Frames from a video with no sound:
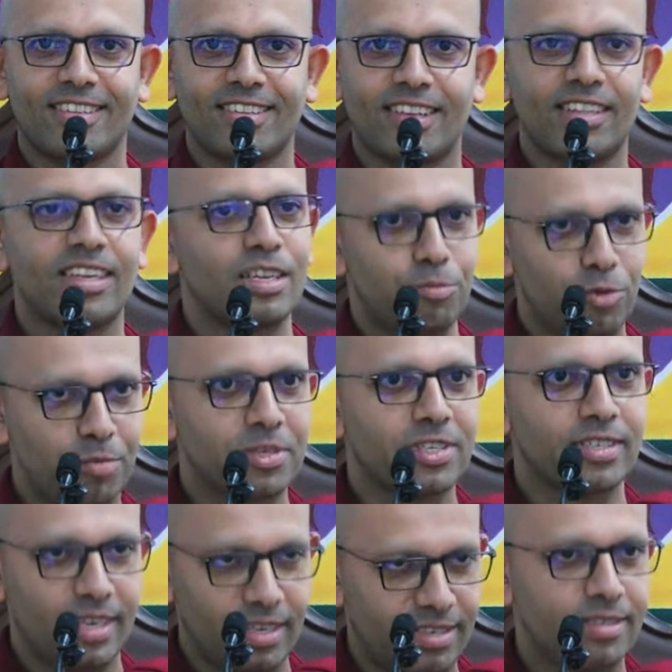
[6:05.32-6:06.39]
And then he
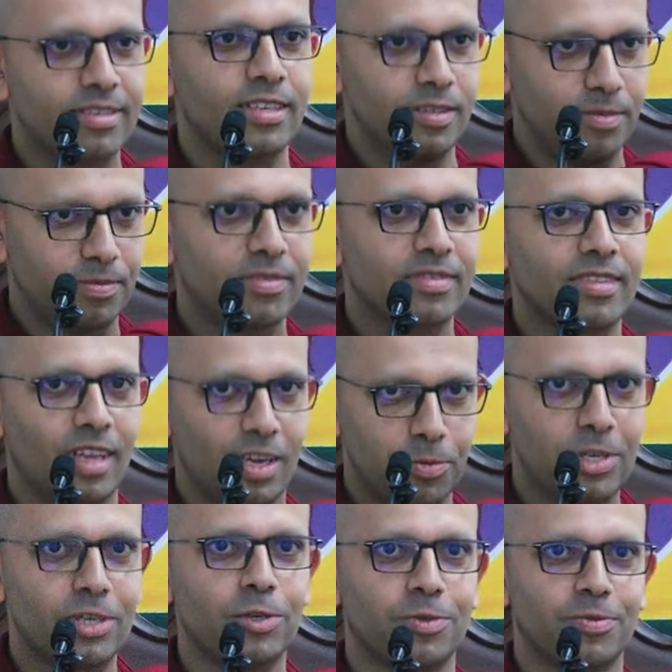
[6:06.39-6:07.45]
promised, Yes, sir, I
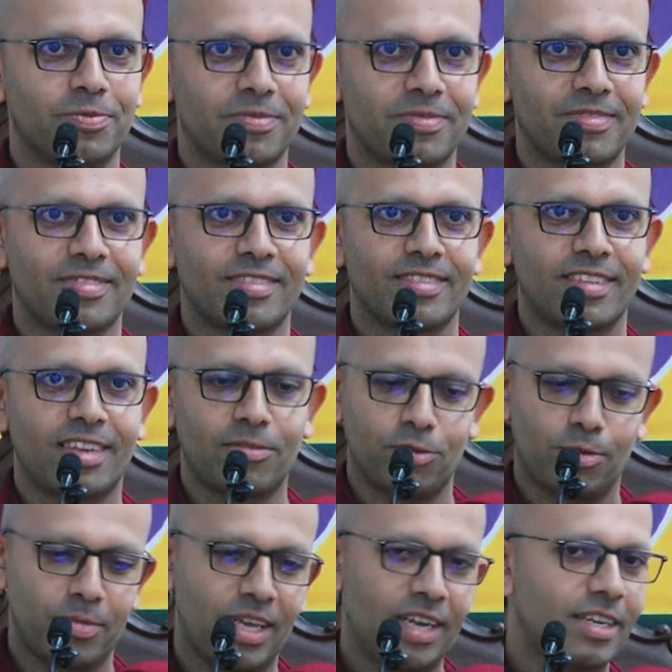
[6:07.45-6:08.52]
will do. And
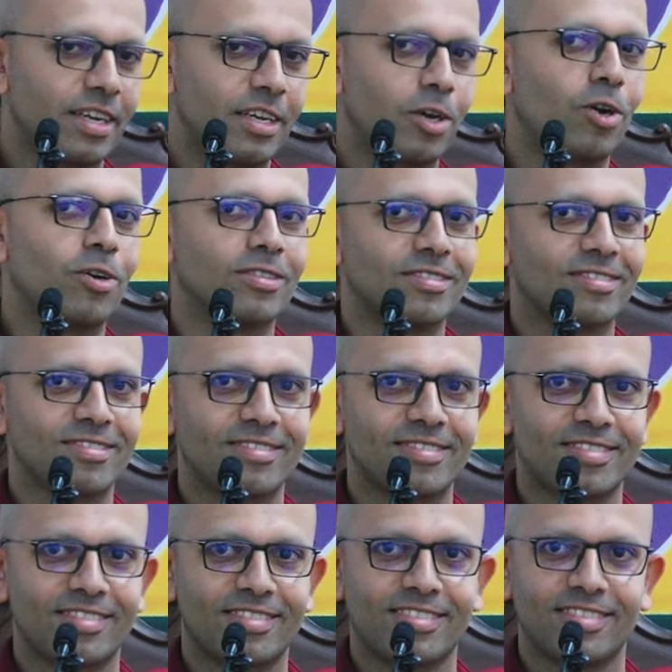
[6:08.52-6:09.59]
from that day on,
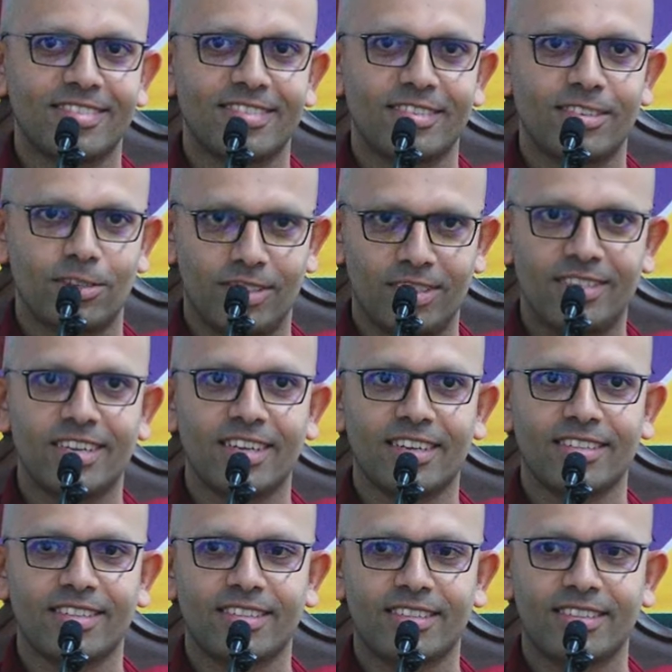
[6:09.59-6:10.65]
to this
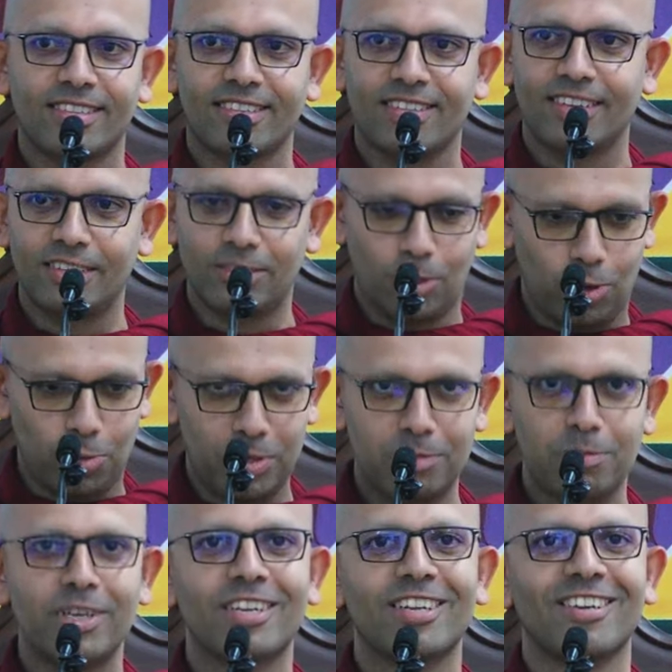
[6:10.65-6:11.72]
day, he's
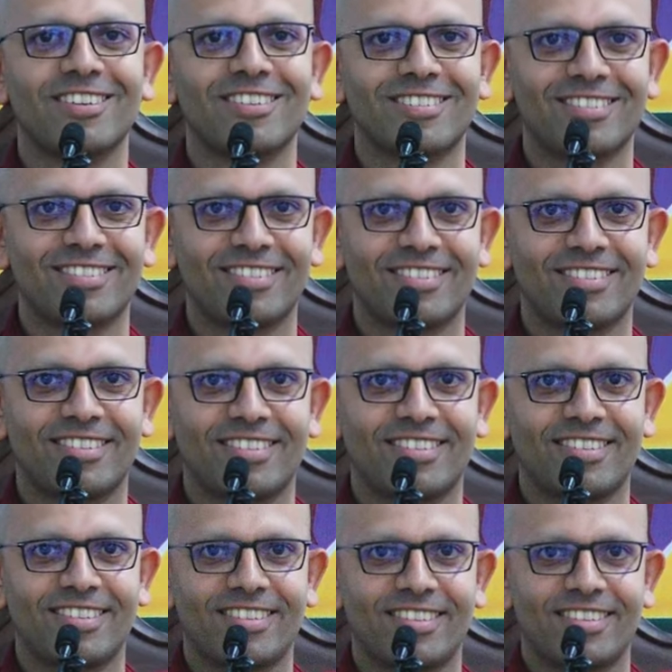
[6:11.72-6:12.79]
always been here.
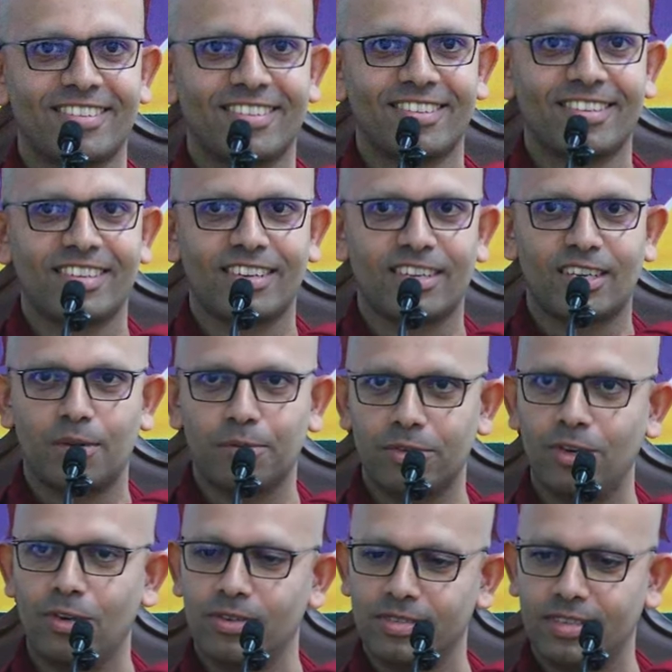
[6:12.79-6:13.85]
He
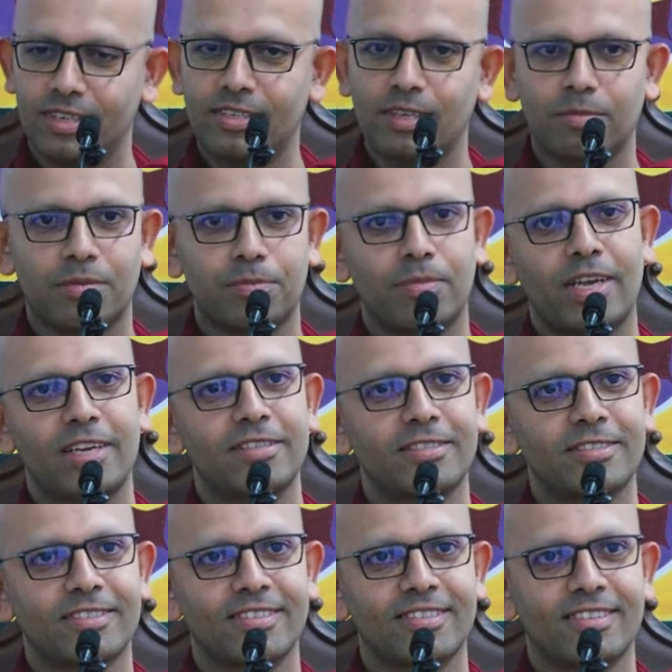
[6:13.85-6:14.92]
comes along, sets up the
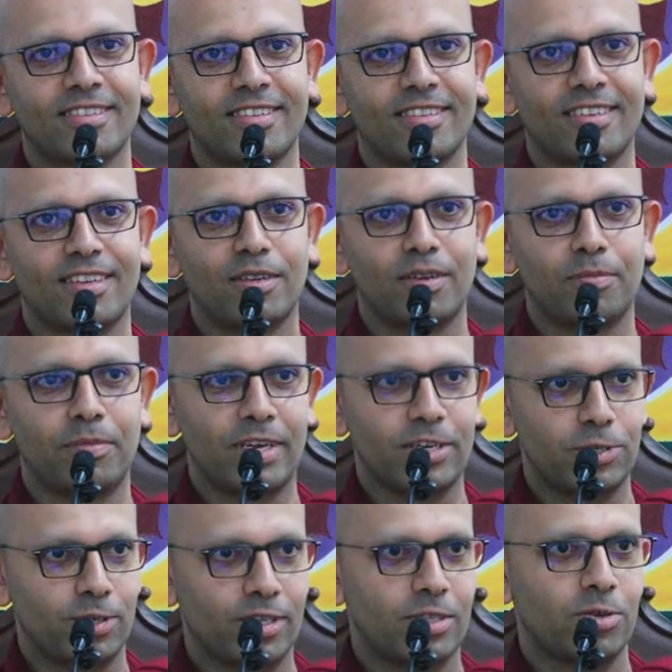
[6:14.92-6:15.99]
place,
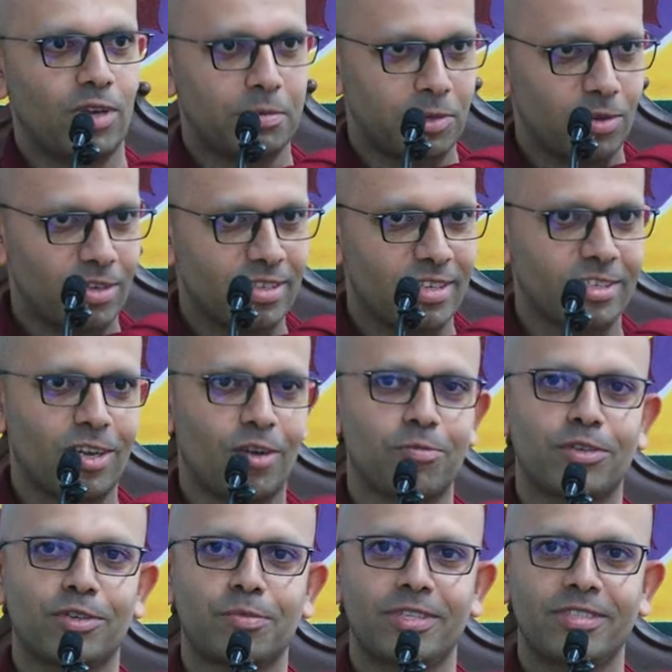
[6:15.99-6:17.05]
makes sure that Swaminans is
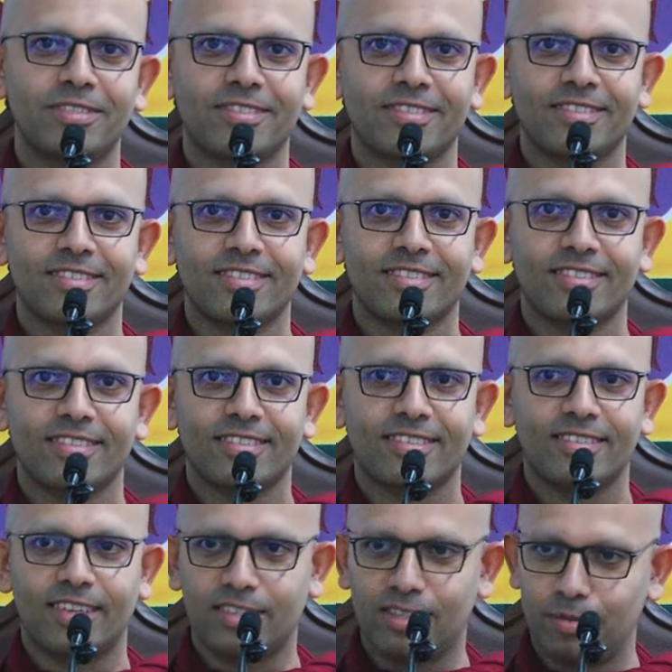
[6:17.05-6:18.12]
comfortable,
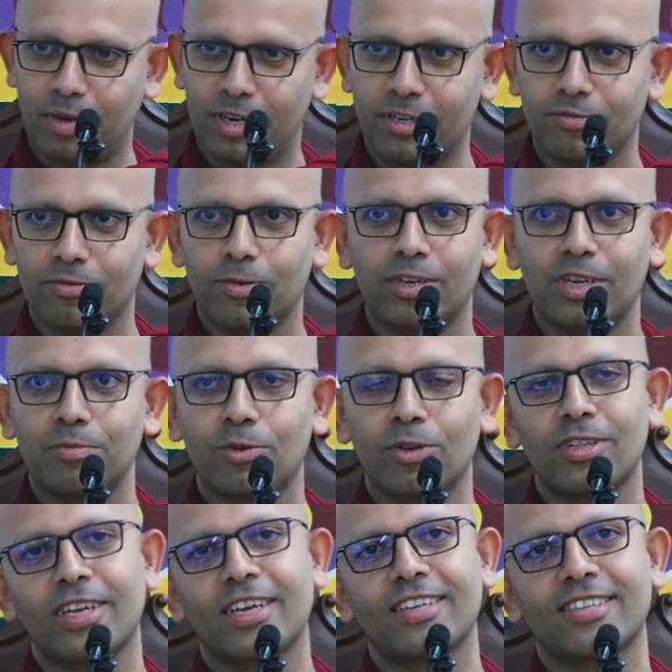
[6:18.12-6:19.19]
sets the microphone up,
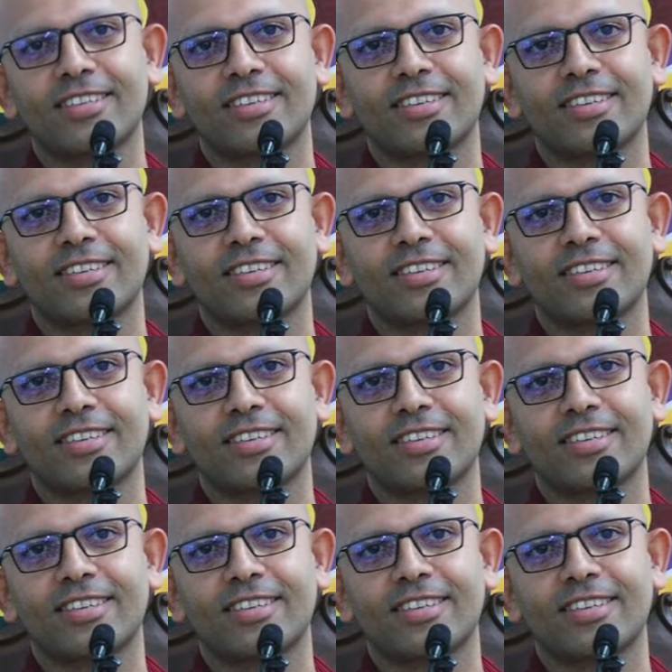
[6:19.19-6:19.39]
all that,